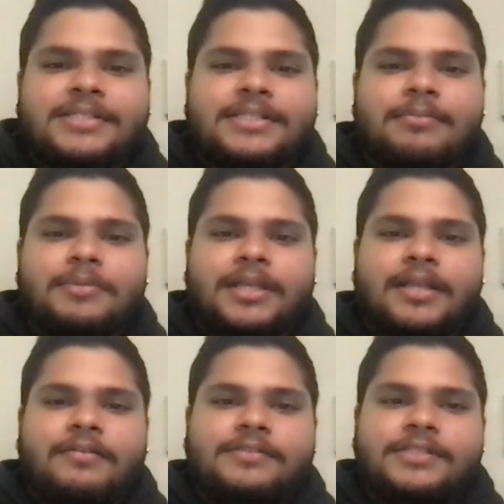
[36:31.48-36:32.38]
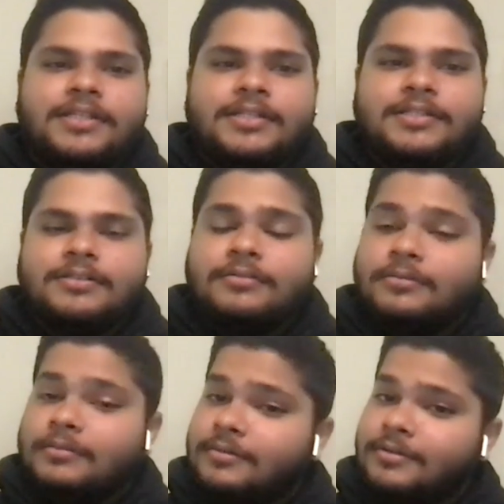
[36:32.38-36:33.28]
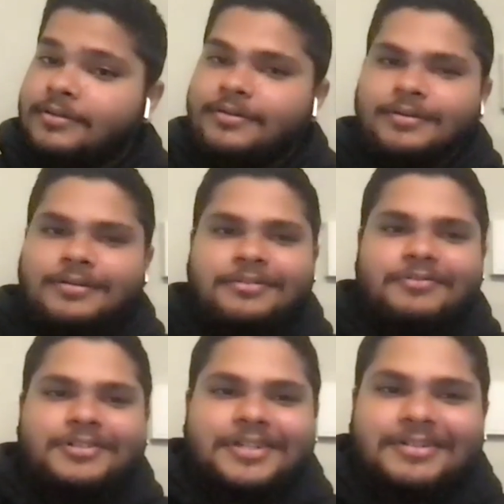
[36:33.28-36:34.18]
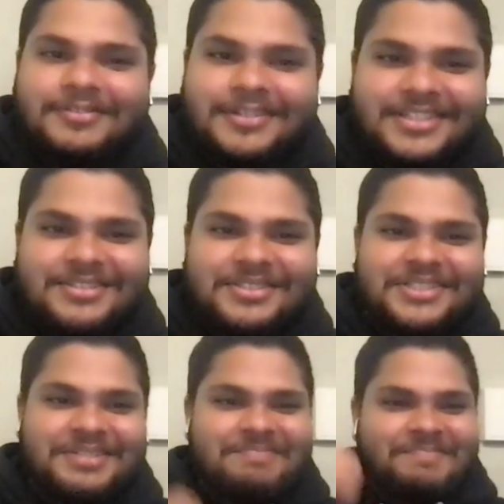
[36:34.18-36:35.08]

best team in the NFC East, the Philadelphia Eagles.